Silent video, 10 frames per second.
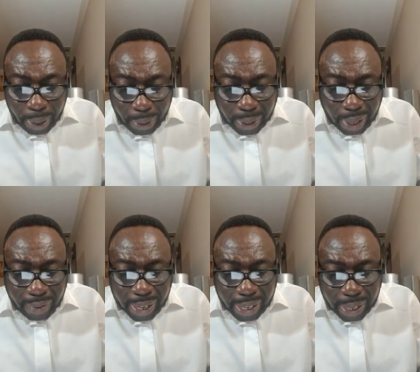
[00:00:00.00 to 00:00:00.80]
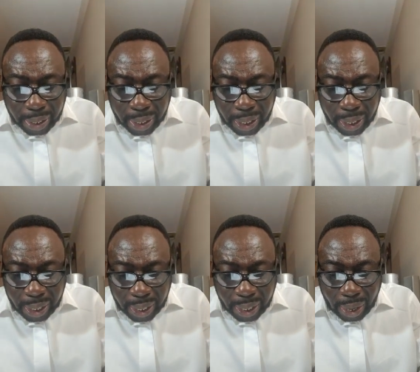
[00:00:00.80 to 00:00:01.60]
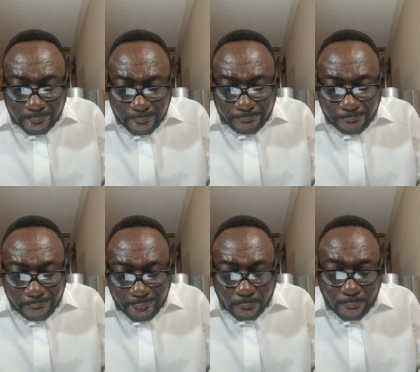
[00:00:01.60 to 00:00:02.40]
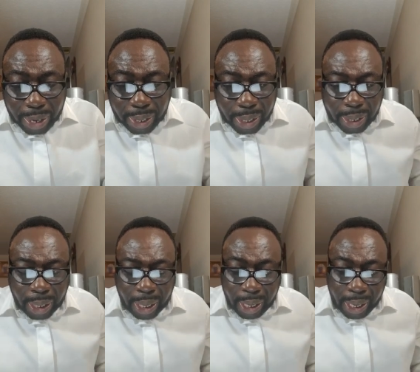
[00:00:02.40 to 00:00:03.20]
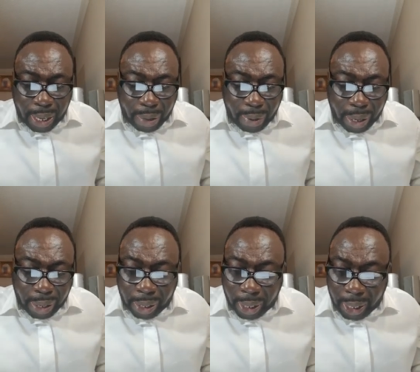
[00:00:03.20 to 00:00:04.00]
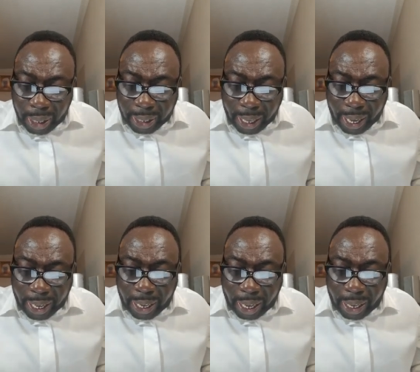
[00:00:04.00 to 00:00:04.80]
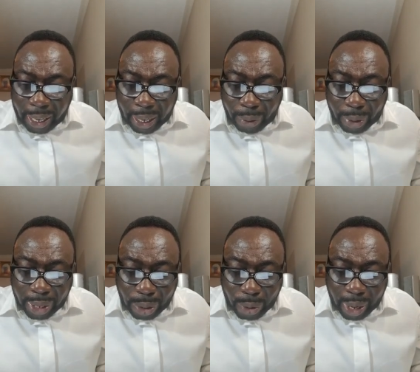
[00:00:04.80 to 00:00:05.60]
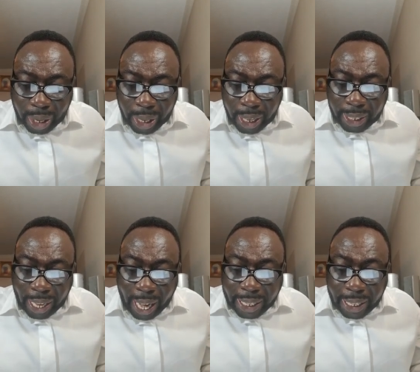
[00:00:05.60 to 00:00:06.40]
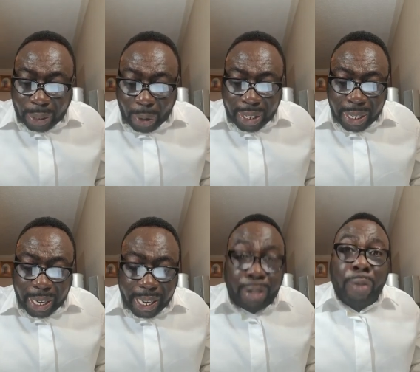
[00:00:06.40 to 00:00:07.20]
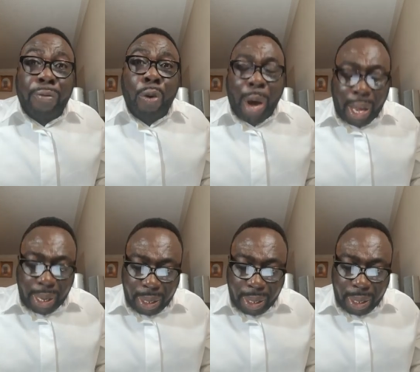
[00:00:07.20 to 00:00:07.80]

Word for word: Luke 17. And I'll read from verse 20. It says, hear the word. He said, and uh, it was his He said, as it was in the days of Noah,